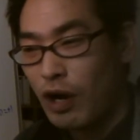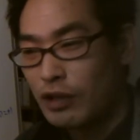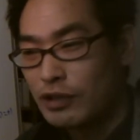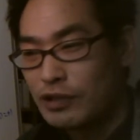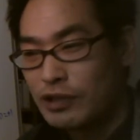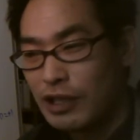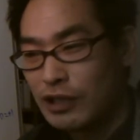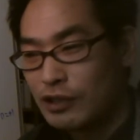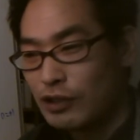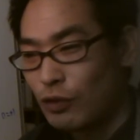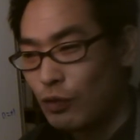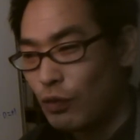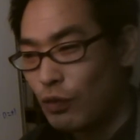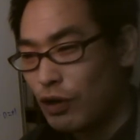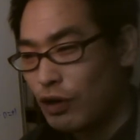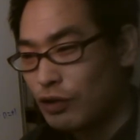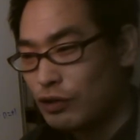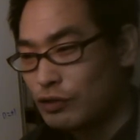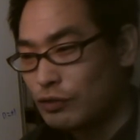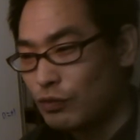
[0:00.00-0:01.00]
genital
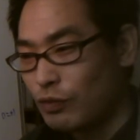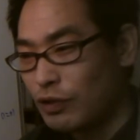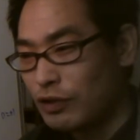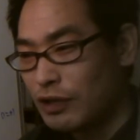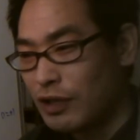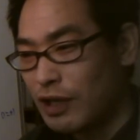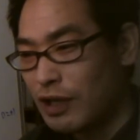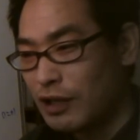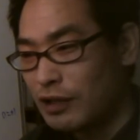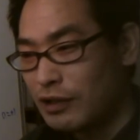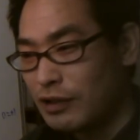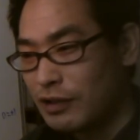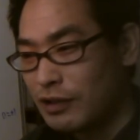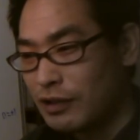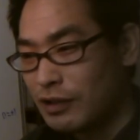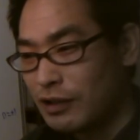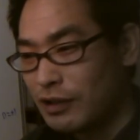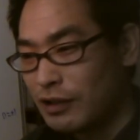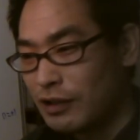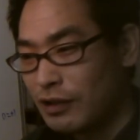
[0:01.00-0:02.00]
warts, whatnot,
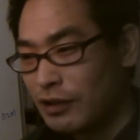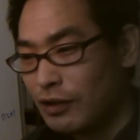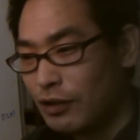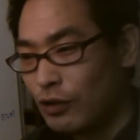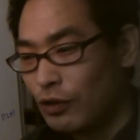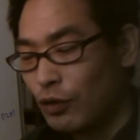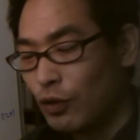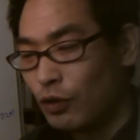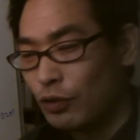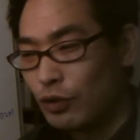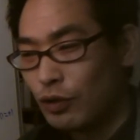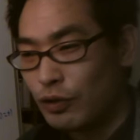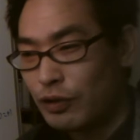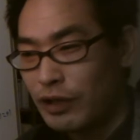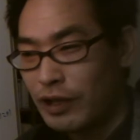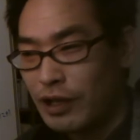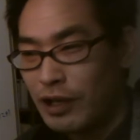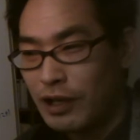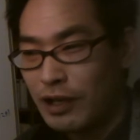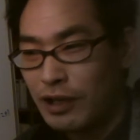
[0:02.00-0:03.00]

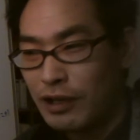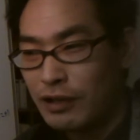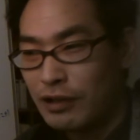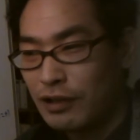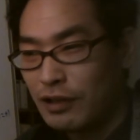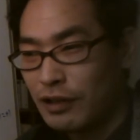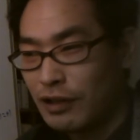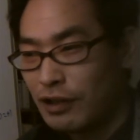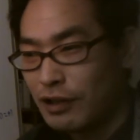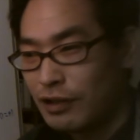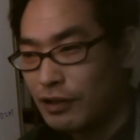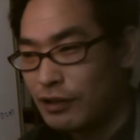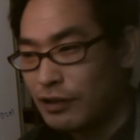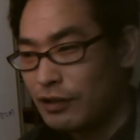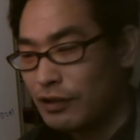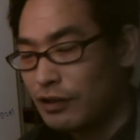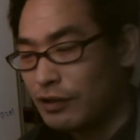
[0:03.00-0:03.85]
gonorrhea, and